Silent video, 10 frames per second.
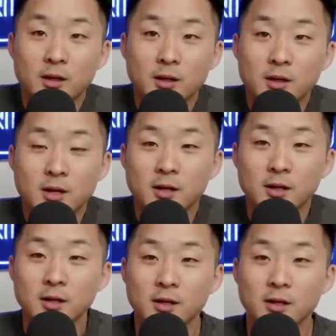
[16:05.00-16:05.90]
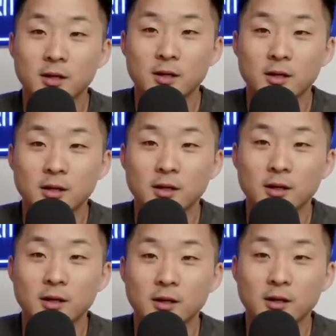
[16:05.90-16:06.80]

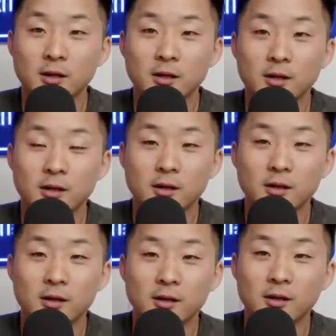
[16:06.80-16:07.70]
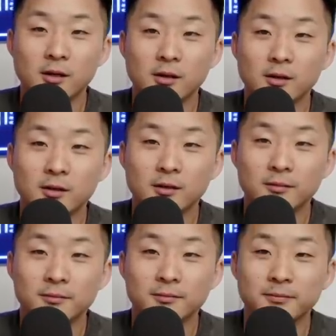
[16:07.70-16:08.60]

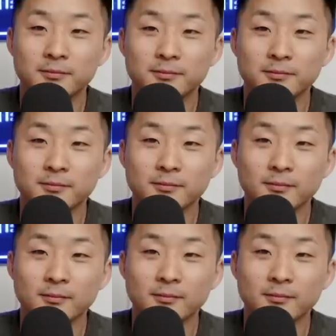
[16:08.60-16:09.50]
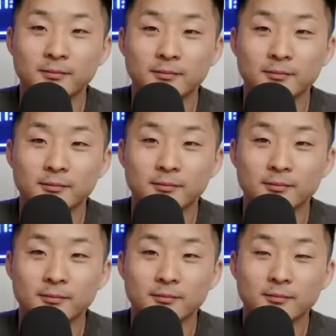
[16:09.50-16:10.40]

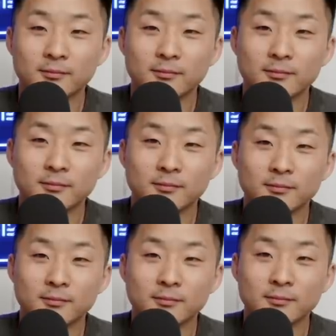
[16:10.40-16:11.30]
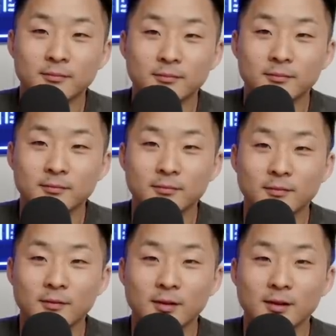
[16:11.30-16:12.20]

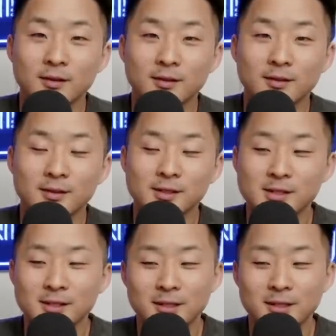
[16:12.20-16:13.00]
No words are spoken by the person on screen.